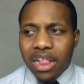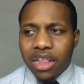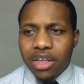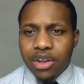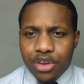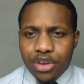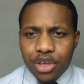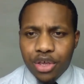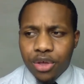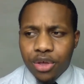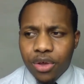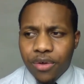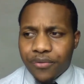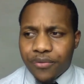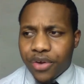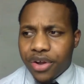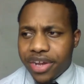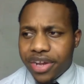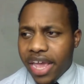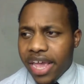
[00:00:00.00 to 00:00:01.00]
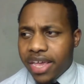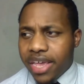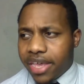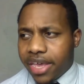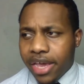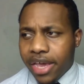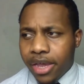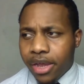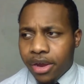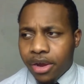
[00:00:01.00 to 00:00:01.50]
deal for
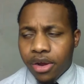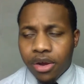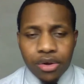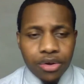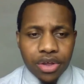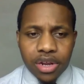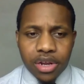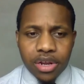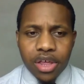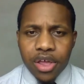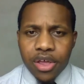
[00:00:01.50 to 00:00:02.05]
daycare and